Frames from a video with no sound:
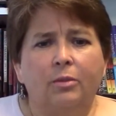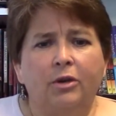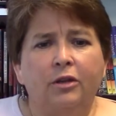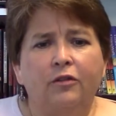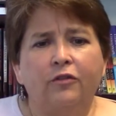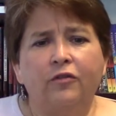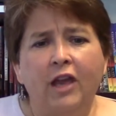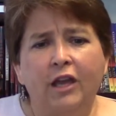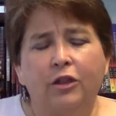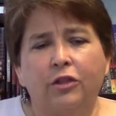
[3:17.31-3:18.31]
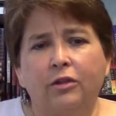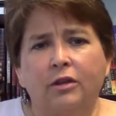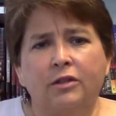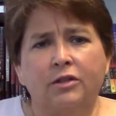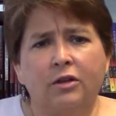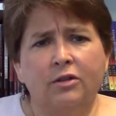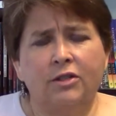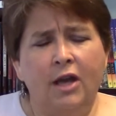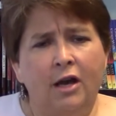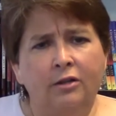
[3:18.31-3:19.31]
But faith, as it turns
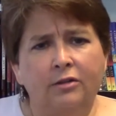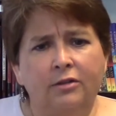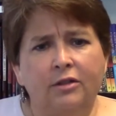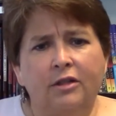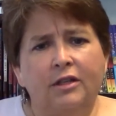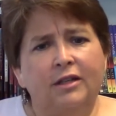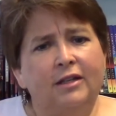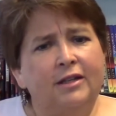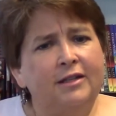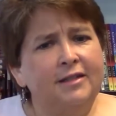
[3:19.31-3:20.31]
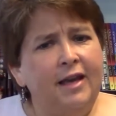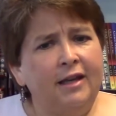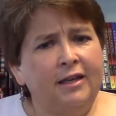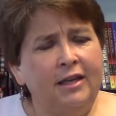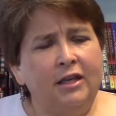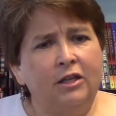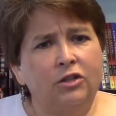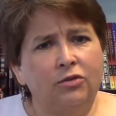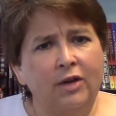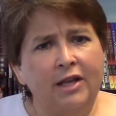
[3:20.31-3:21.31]
out, is that key
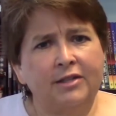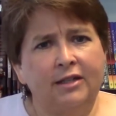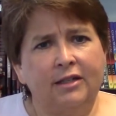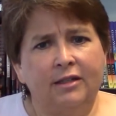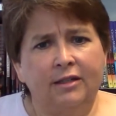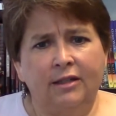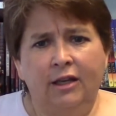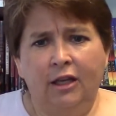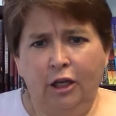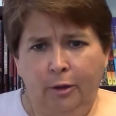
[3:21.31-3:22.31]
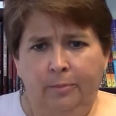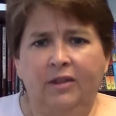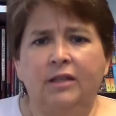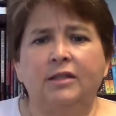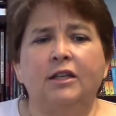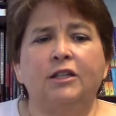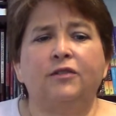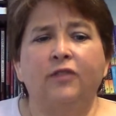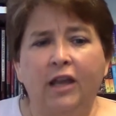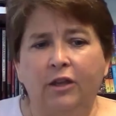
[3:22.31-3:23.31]
to resting in Him. It takes
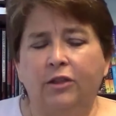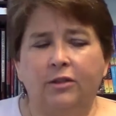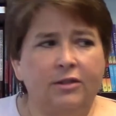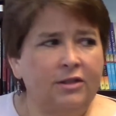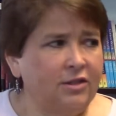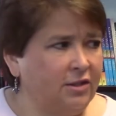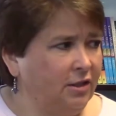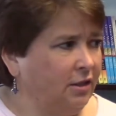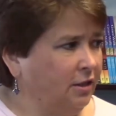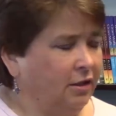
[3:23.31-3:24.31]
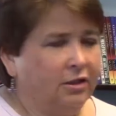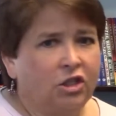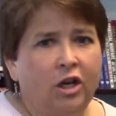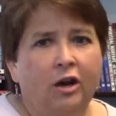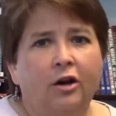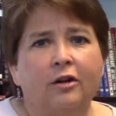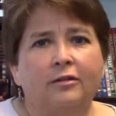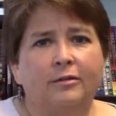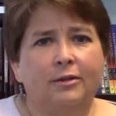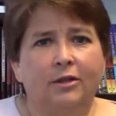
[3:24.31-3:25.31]
faith to sit in the chair.
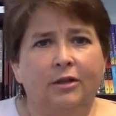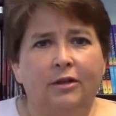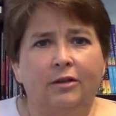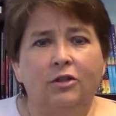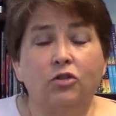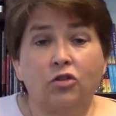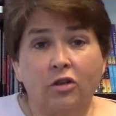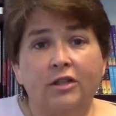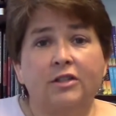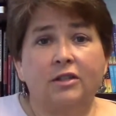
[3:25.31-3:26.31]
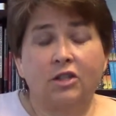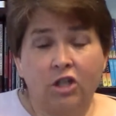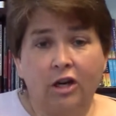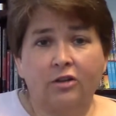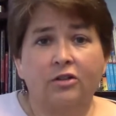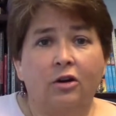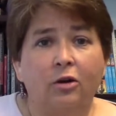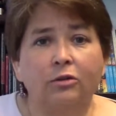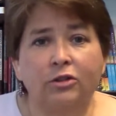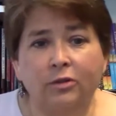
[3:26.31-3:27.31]
You trust that the chair is going to
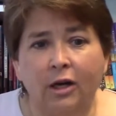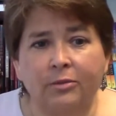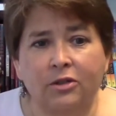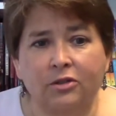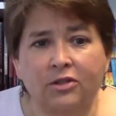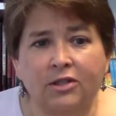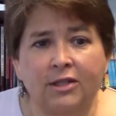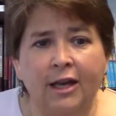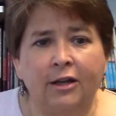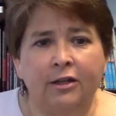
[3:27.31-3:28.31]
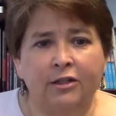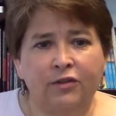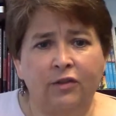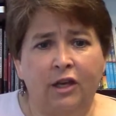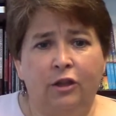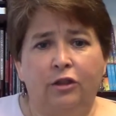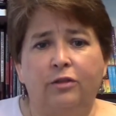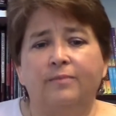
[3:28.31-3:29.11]
hold you up, so you sit down, and it's faith.